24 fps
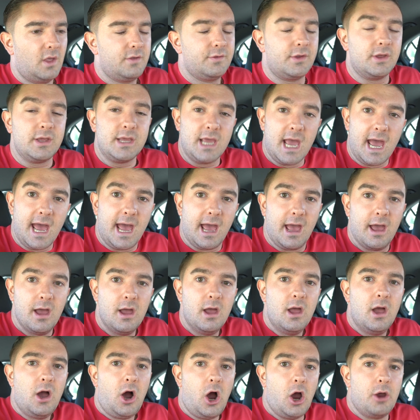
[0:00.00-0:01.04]
So yeah,
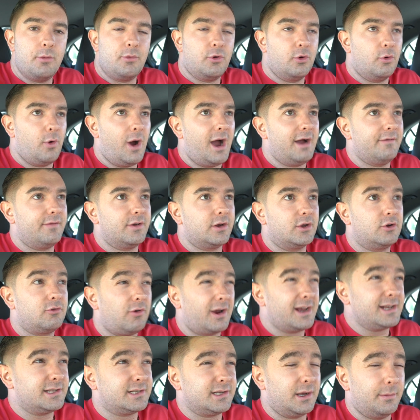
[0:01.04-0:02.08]
hope you're all having a
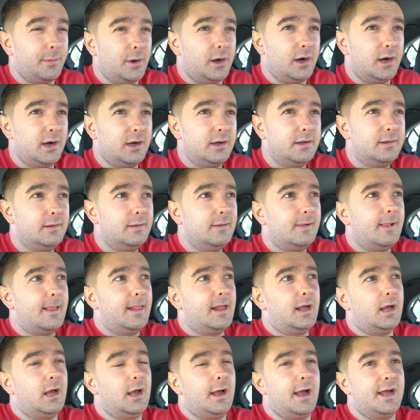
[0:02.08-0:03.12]
great summer,
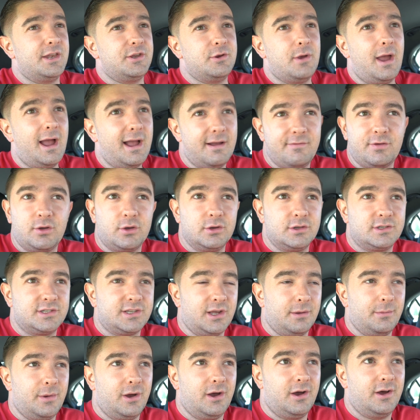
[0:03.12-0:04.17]
uh, and you have a good
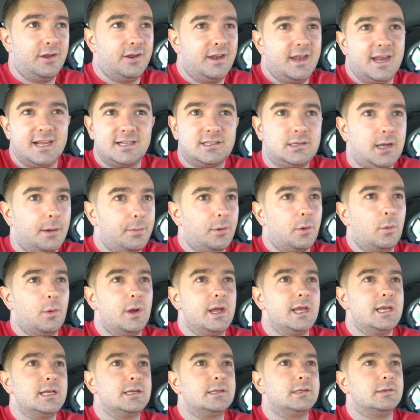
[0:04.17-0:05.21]
summer next couple of
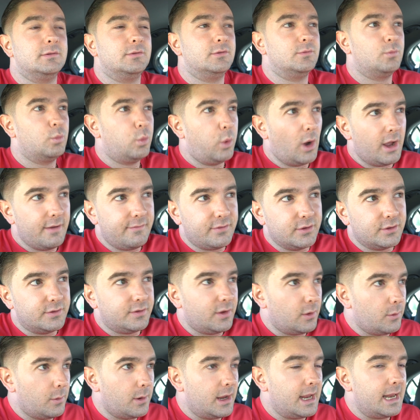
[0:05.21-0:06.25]
weeks, and whatever you're
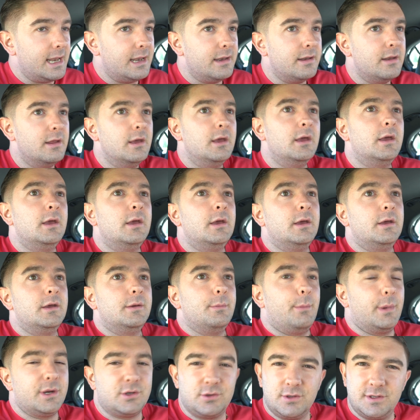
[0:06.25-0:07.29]
doing,
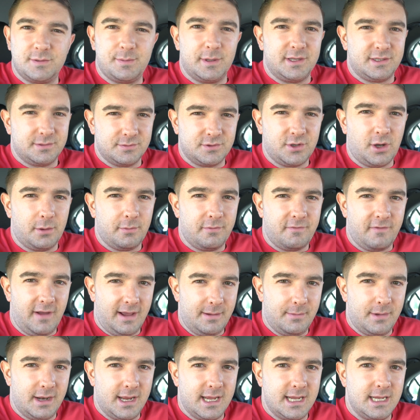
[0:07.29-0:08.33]
make sure you spend some time with
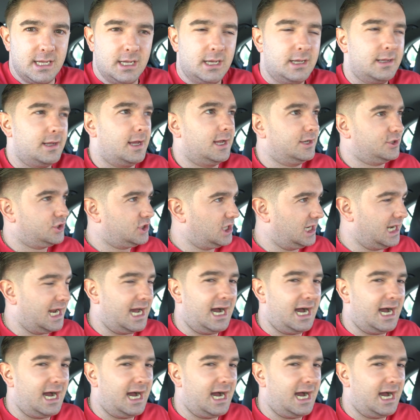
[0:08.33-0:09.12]
family and chill